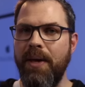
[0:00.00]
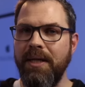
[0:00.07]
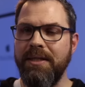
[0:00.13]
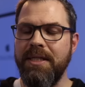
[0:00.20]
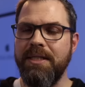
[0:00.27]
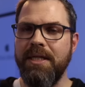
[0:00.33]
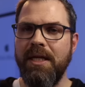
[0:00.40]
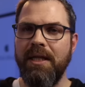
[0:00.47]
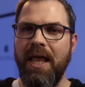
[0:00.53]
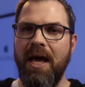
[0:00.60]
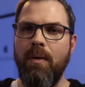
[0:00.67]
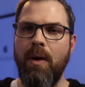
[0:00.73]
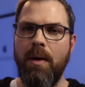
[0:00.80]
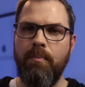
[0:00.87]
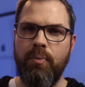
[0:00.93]
Bell doesn't
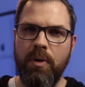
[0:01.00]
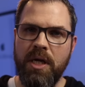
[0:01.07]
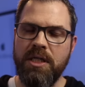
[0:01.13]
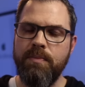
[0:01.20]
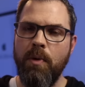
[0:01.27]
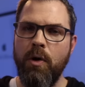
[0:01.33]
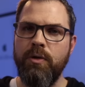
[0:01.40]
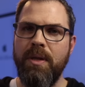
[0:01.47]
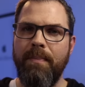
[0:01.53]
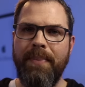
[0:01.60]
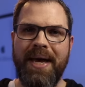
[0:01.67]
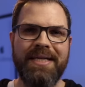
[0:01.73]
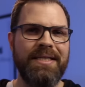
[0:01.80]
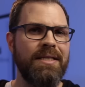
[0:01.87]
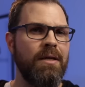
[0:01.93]
allow a bridge mode that
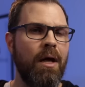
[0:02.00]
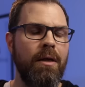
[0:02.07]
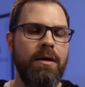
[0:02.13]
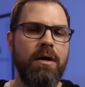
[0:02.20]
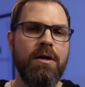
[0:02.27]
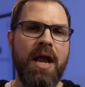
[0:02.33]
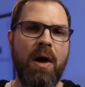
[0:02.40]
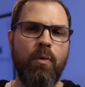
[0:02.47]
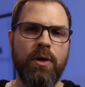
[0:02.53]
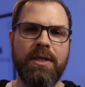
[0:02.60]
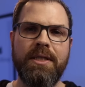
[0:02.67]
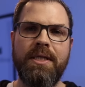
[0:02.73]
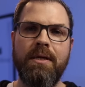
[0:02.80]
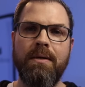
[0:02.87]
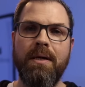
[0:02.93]
passes all your network
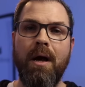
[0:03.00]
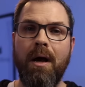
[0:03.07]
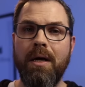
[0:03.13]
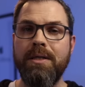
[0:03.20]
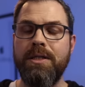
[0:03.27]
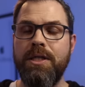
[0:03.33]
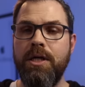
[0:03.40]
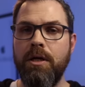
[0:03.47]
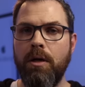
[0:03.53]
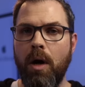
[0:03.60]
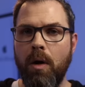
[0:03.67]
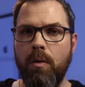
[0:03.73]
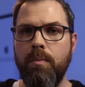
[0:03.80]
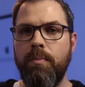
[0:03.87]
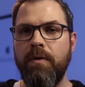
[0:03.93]
steering onto your own